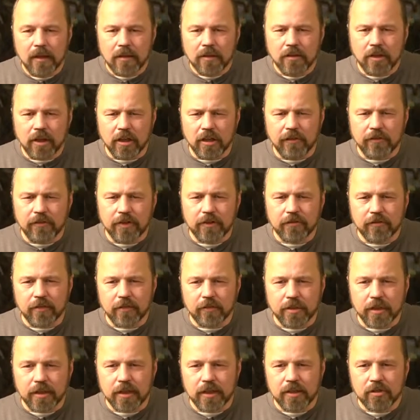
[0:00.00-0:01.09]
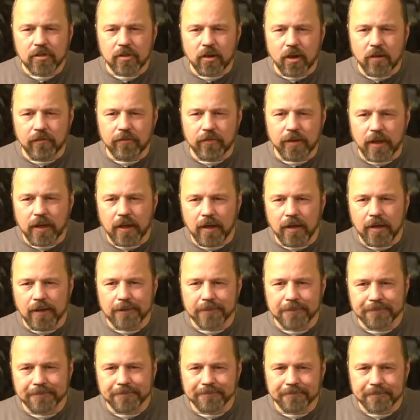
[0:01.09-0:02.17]
delivered from the kiss of
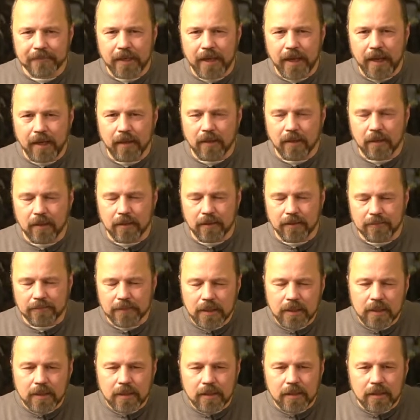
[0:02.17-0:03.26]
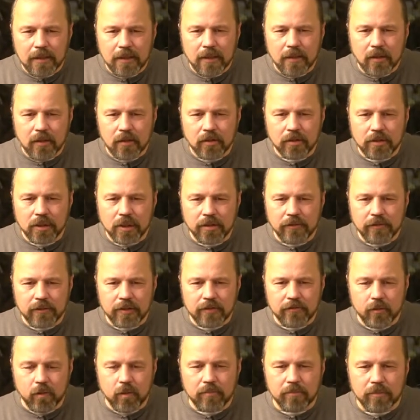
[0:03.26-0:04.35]
um, anger, or delivered
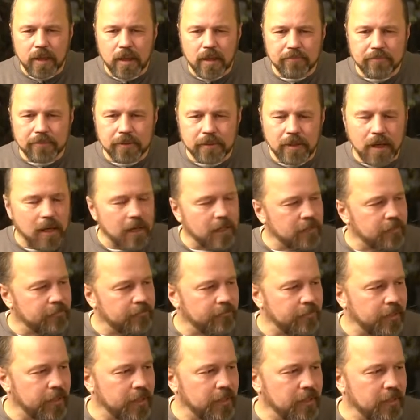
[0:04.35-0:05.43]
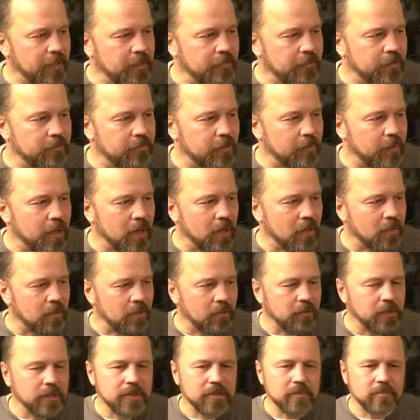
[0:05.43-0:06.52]
from uh, pornography, delivered from
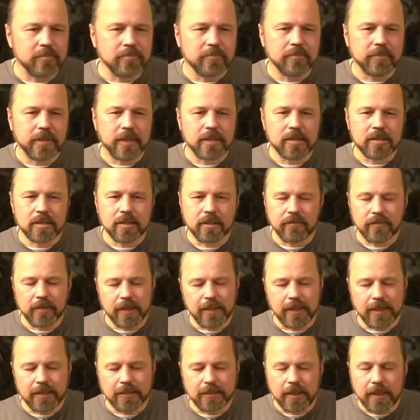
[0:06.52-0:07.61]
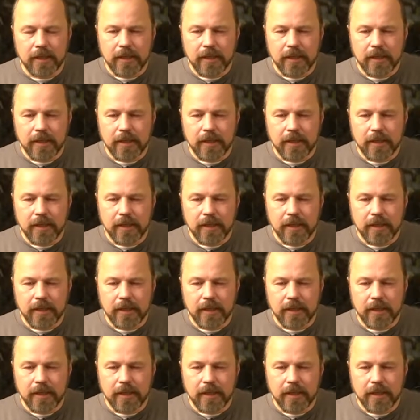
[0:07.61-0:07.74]
alcoholism and stuff like that.